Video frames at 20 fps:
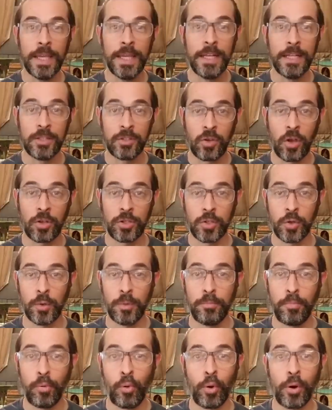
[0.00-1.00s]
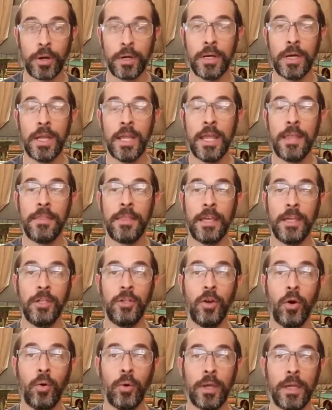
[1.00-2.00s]
It is also important that you
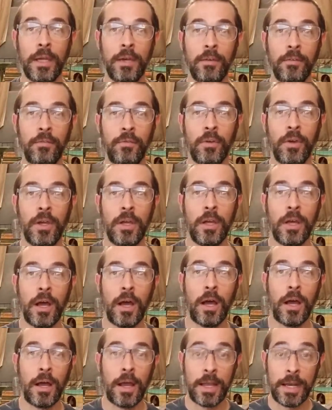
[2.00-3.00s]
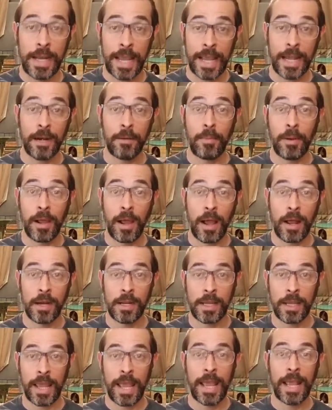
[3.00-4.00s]
don't give an
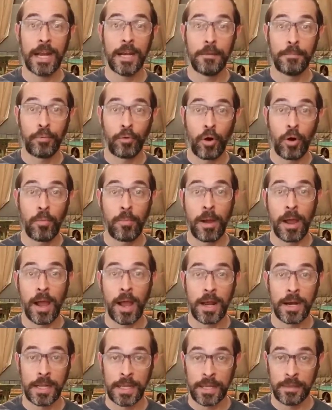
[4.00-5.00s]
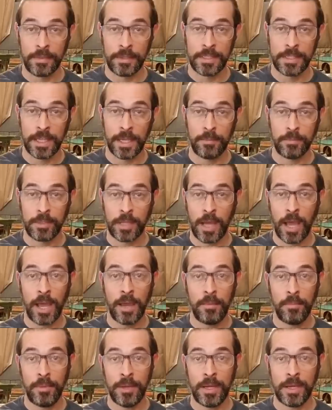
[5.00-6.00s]
antibiotic and a probiotic at the same
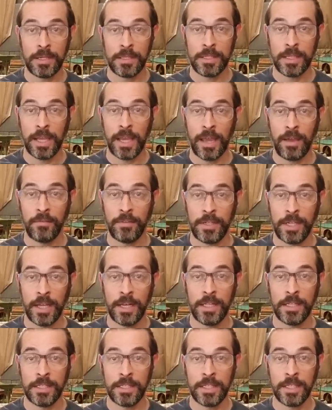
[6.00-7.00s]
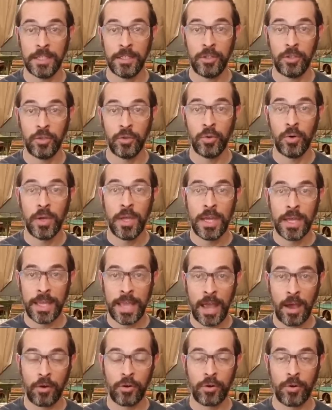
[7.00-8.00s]
time because they have a tendency to
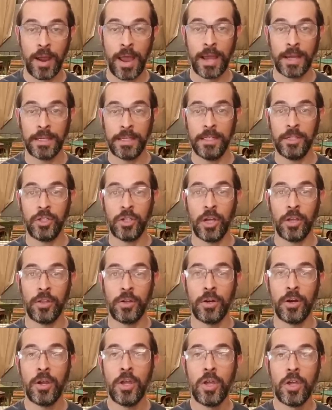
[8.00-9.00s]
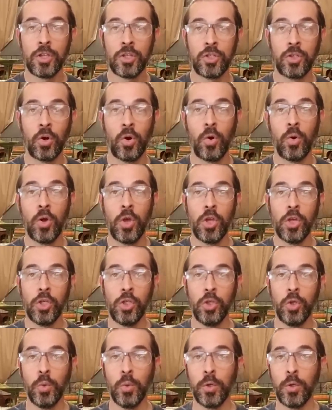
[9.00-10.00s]
counteract each other. So
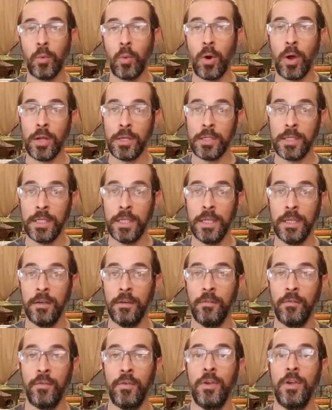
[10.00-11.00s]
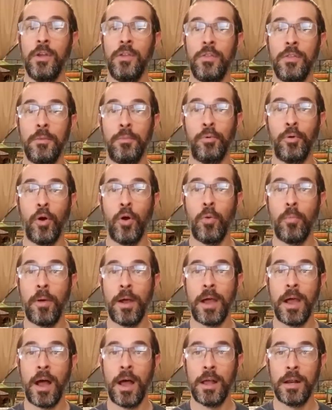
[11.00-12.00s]
you would want to give the
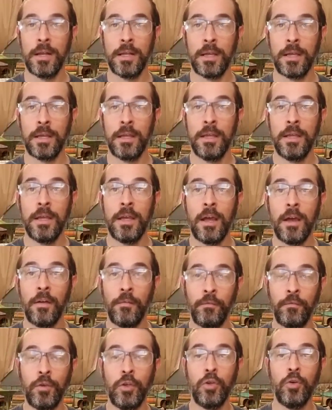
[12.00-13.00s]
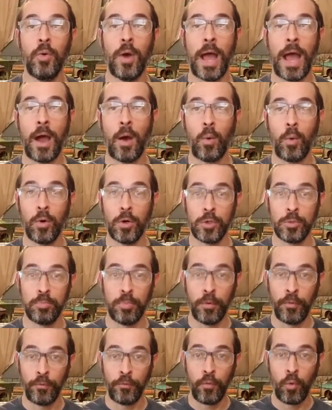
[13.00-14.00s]
probiotic a few hours
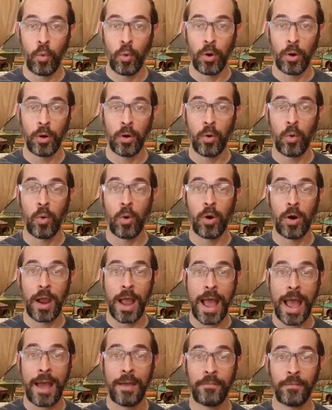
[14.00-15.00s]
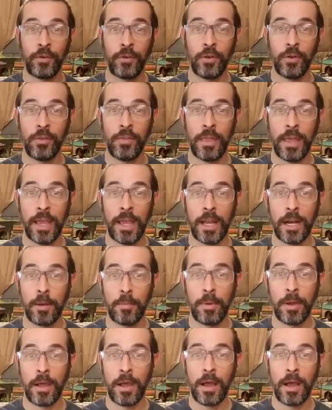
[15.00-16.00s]
before or after the
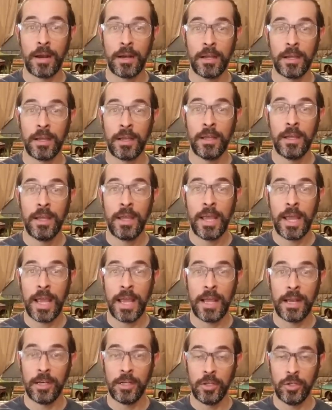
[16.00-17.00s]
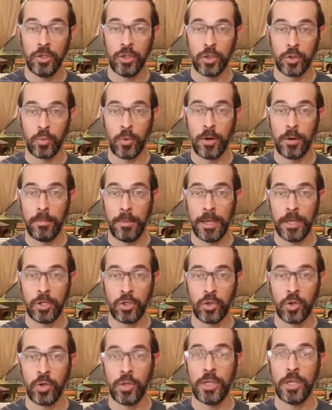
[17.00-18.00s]
antibiotic. And you just want to make
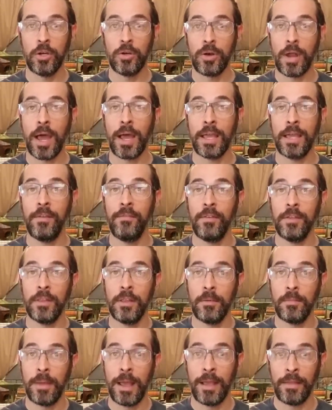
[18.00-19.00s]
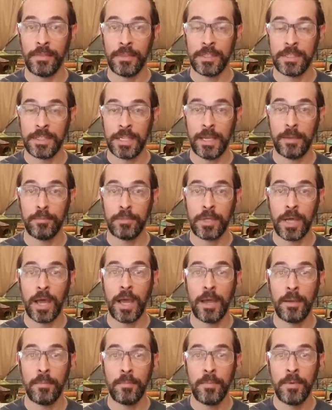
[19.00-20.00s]
sure that you're not giving them at the same
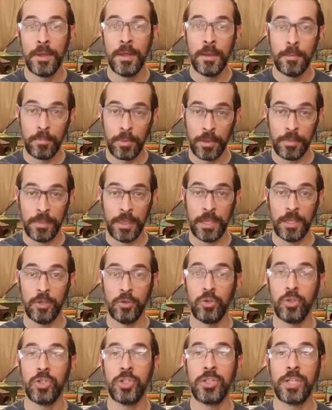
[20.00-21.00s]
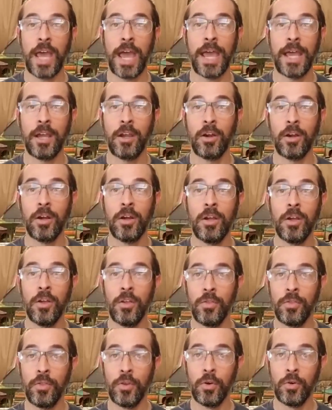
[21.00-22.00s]
time, but that you stagger
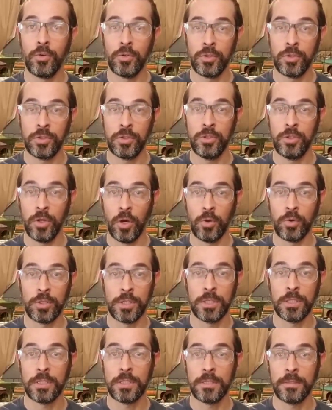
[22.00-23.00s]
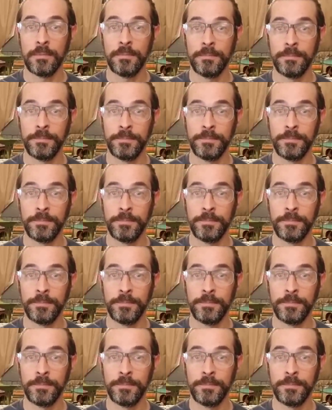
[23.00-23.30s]
those doses.